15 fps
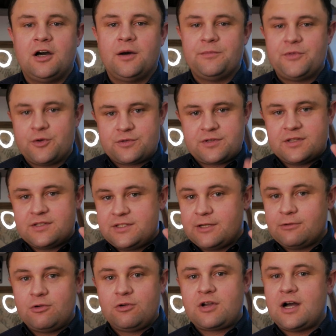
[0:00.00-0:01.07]
There's
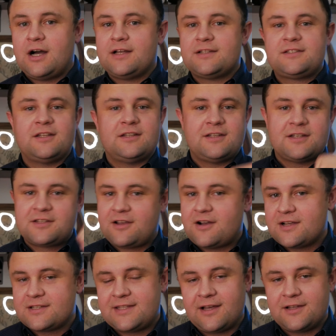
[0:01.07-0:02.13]
zero cost. It doesn't
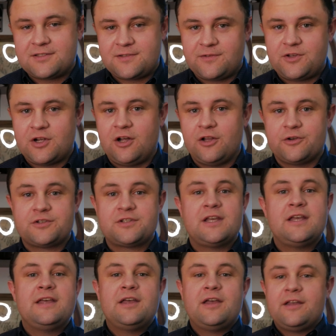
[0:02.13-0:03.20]
cost thousands of
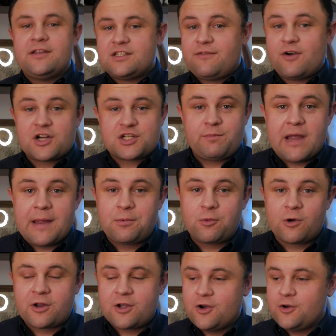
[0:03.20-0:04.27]
dollars. As far as
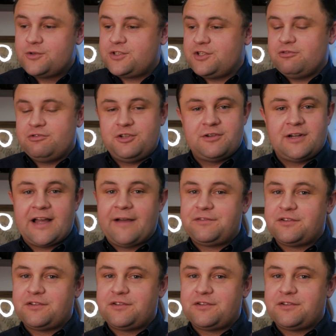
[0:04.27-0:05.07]
paperwork goes, you do not have